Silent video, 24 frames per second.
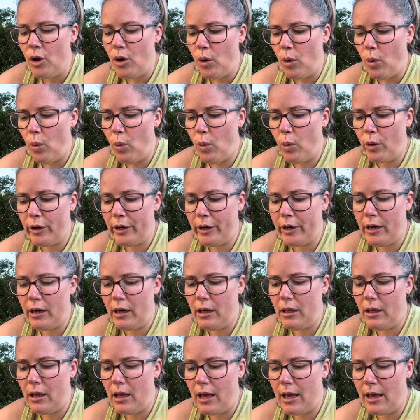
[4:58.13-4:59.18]

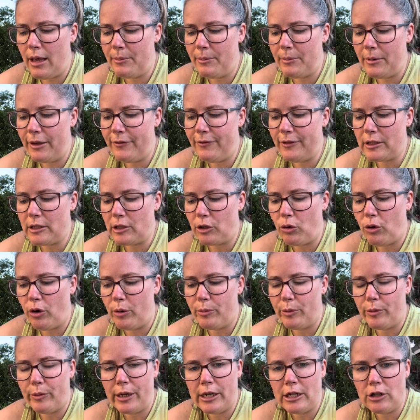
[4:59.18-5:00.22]
Or if it's a
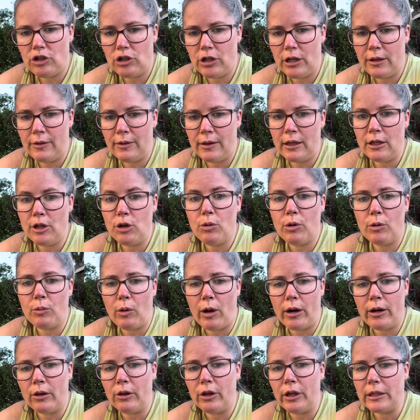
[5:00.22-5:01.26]
corporation, then you would
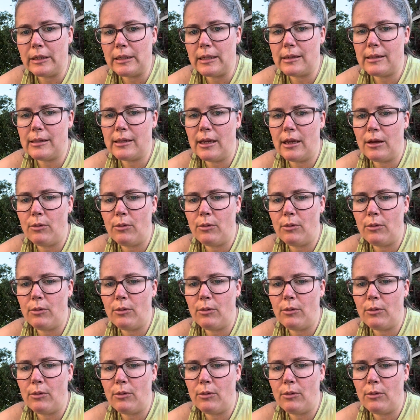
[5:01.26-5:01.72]
want to look to see